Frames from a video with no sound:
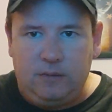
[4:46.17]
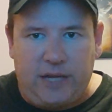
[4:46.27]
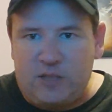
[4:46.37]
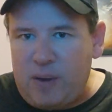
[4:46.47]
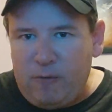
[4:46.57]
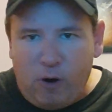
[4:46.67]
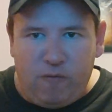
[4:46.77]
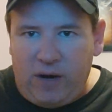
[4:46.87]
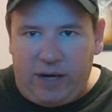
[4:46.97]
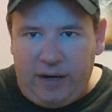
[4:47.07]
That's my real
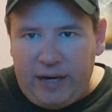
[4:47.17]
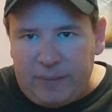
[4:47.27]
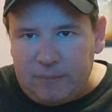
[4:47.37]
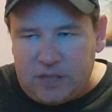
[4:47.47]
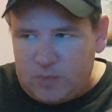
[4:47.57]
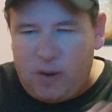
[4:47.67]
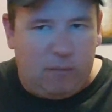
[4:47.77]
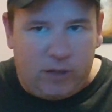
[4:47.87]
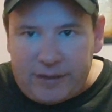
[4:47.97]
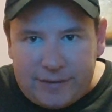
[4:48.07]
fucking name. It's
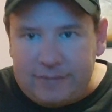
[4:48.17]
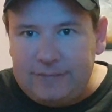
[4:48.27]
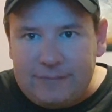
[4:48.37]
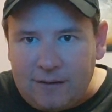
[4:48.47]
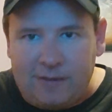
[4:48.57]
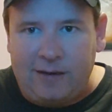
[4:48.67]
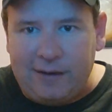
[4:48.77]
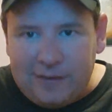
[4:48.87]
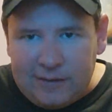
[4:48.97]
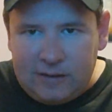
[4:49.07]
public.
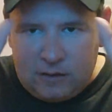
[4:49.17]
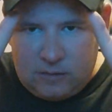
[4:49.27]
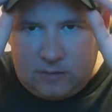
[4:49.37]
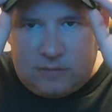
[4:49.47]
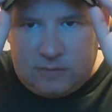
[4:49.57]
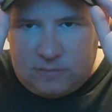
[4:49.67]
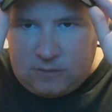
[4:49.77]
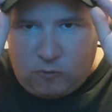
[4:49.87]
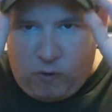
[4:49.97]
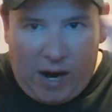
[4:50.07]
Okay?
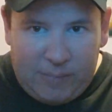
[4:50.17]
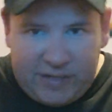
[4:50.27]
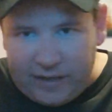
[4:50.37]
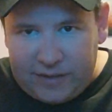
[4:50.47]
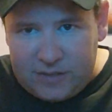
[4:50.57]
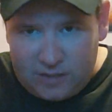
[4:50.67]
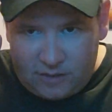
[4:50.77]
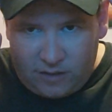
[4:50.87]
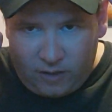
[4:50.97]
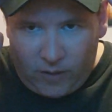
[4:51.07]
Rob
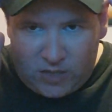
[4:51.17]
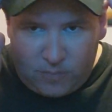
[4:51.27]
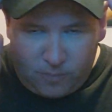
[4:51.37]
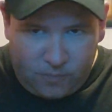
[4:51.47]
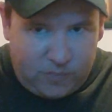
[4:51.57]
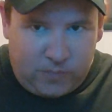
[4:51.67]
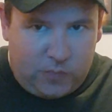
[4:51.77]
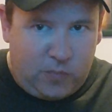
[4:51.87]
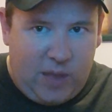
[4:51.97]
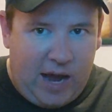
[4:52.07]
Kinnison, you know, that's
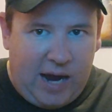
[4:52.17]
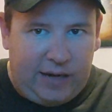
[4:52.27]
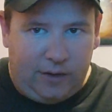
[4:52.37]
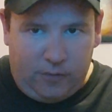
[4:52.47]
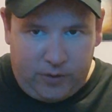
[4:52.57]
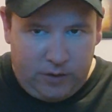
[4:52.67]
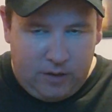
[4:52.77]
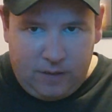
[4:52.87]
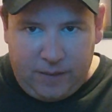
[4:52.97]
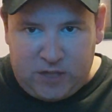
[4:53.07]
not hiding nothing.
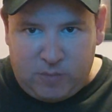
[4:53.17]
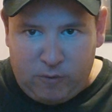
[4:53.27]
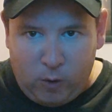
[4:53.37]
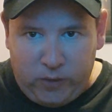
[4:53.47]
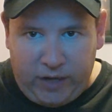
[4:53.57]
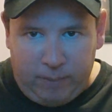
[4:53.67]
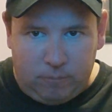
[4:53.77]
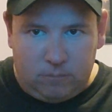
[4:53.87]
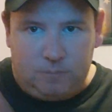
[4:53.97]
That's my real name.